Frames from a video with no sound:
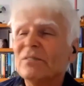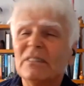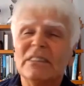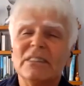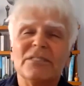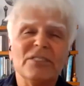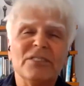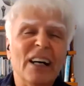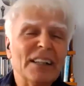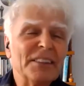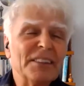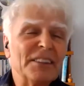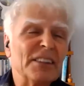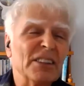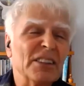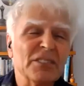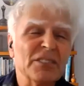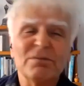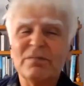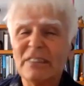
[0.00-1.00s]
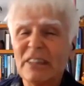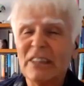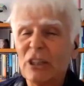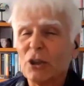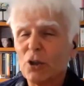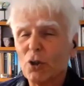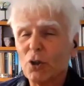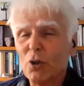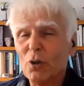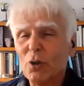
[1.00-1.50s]
not
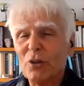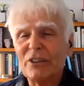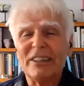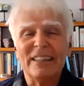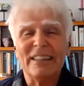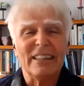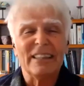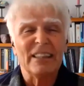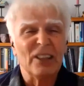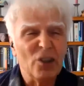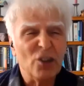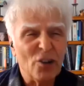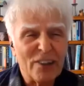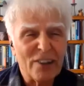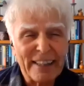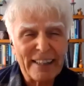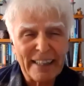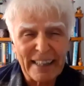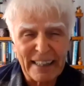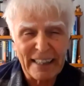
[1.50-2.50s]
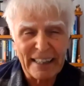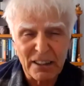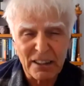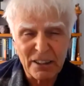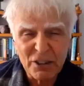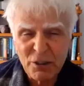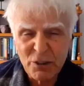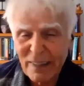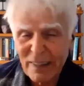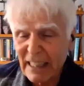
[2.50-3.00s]
good looking,
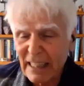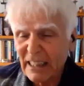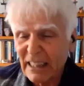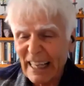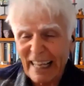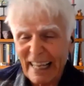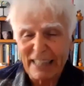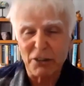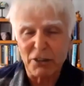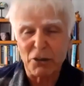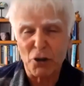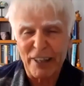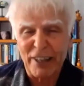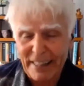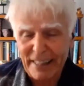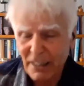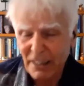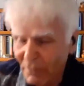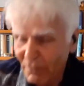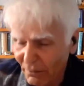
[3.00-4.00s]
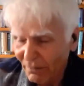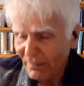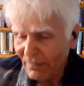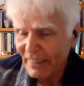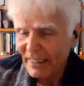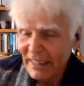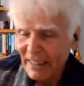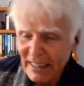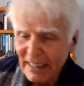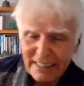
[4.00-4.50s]
you are ugly. And
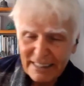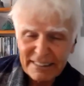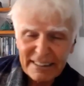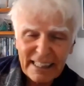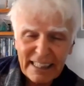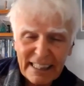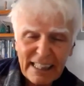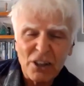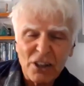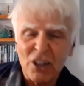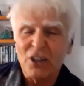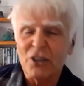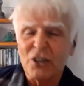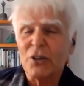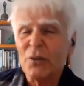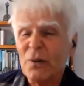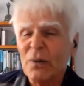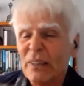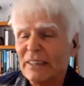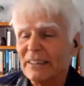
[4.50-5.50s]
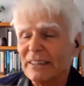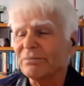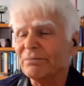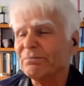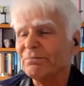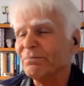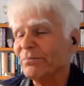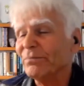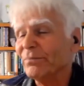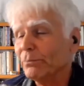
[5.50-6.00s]
then you
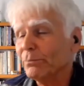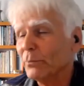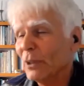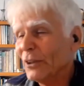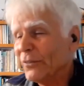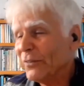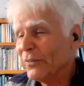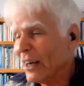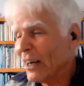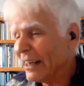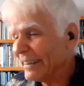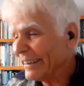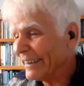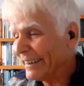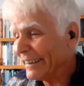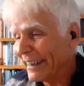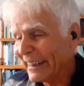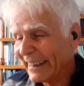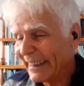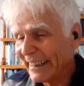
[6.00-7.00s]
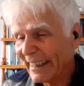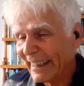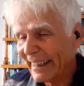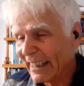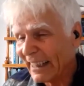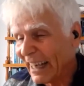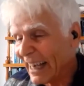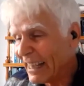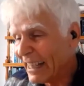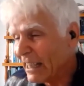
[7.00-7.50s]
move on thinking,
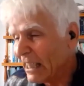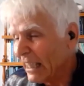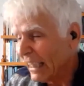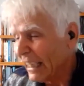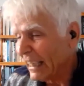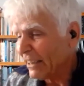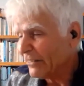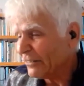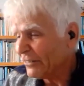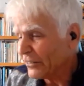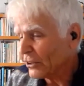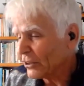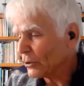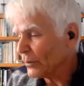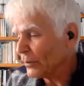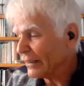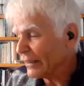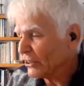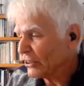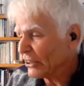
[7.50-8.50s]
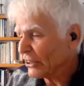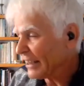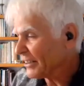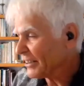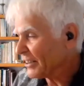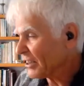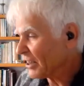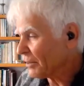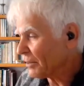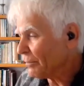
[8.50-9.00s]
I have to
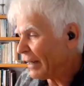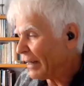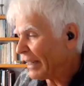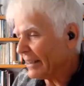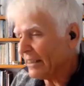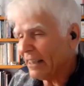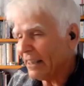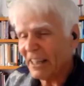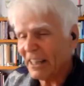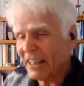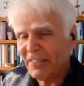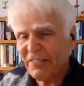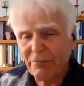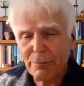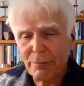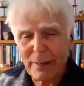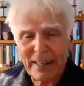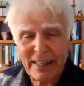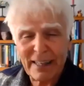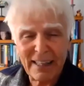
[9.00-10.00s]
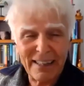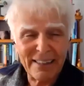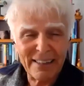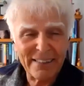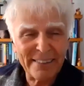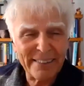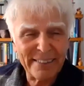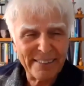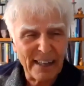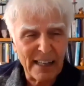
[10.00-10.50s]
adjust my life
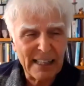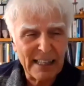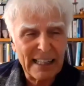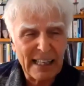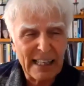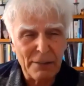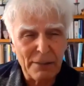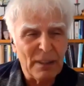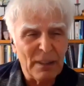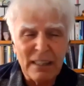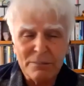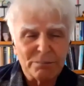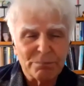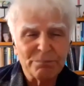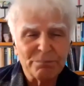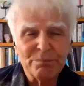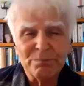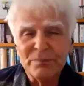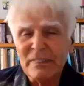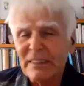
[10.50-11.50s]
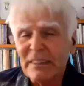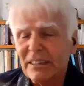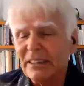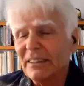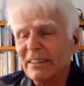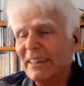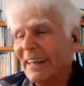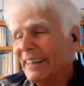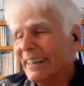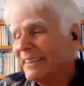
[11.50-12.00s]
because I am
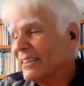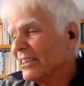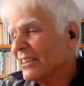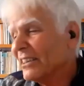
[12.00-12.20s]
not